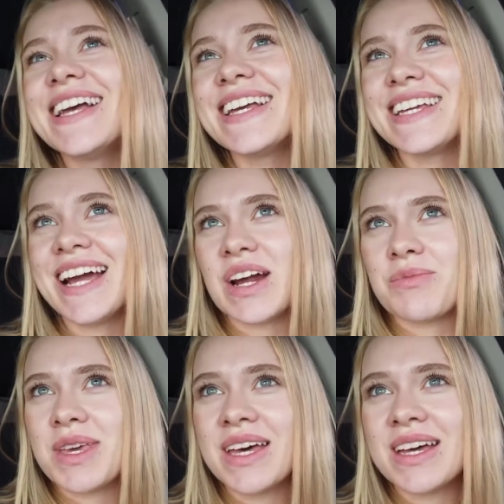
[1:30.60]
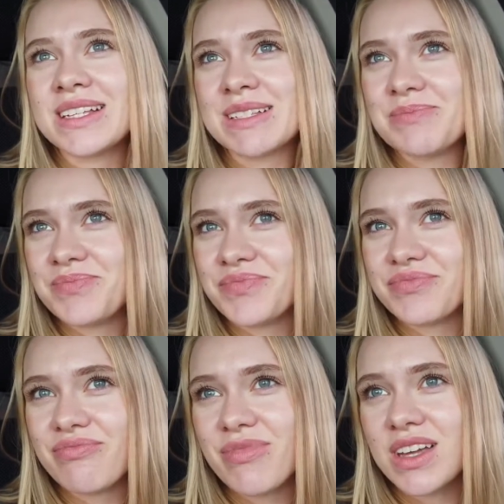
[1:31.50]
Yeah, because
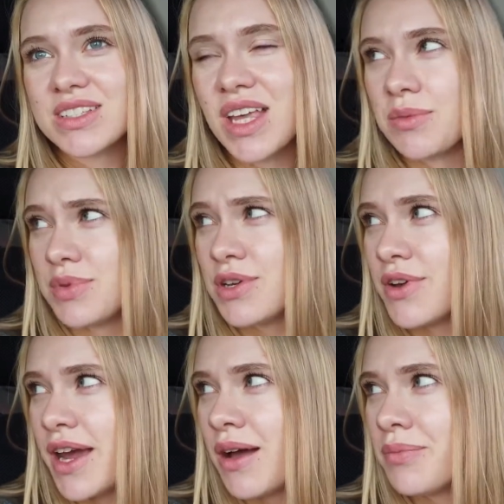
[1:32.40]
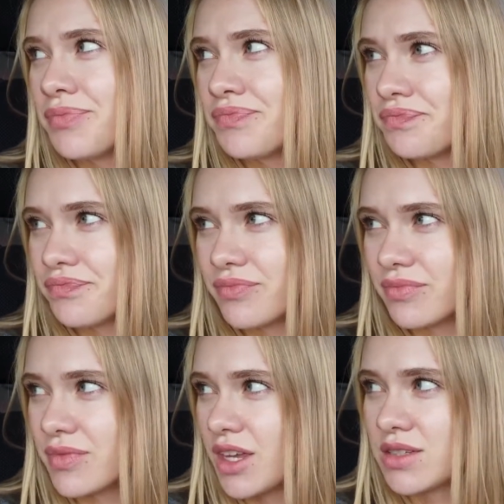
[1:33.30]
Siberia,
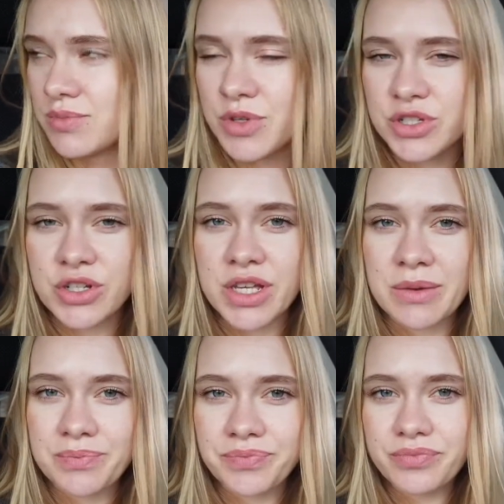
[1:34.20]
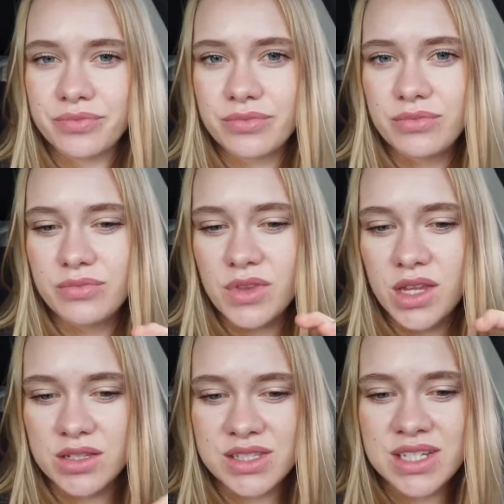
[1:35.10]
especially
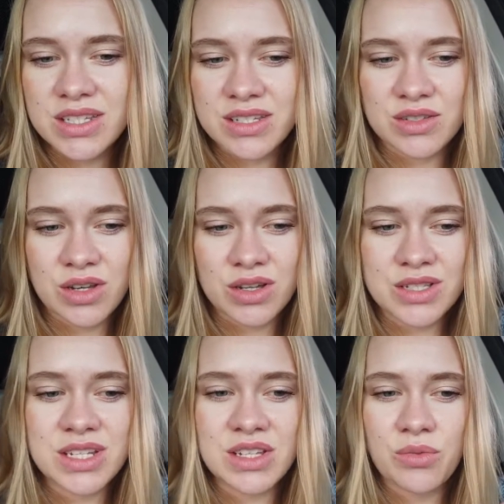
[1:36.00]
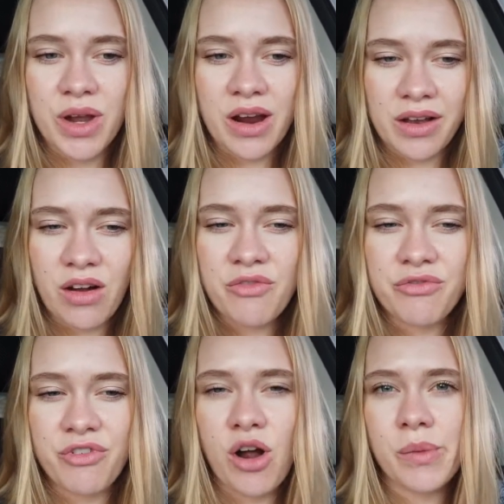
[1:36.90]
a city where I come
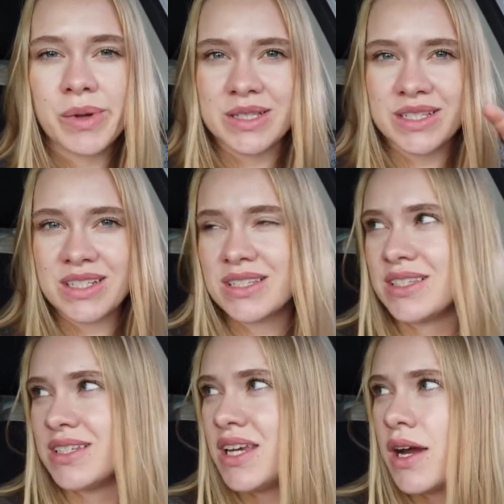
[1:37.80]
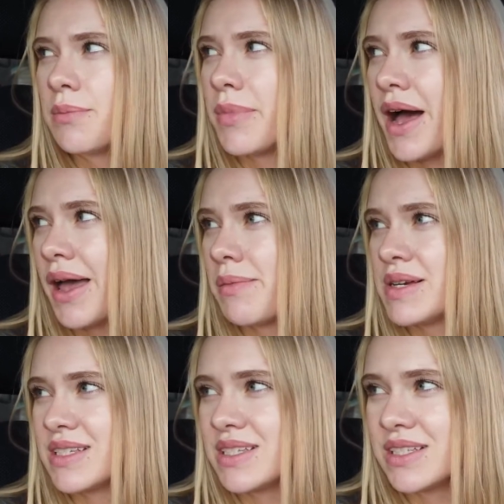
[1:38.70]
from and cities nearby
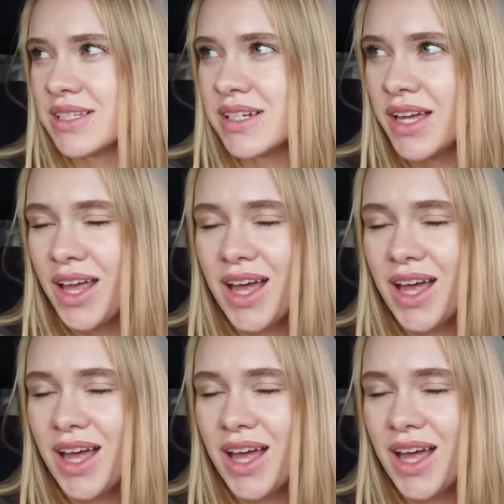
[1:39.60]
my city,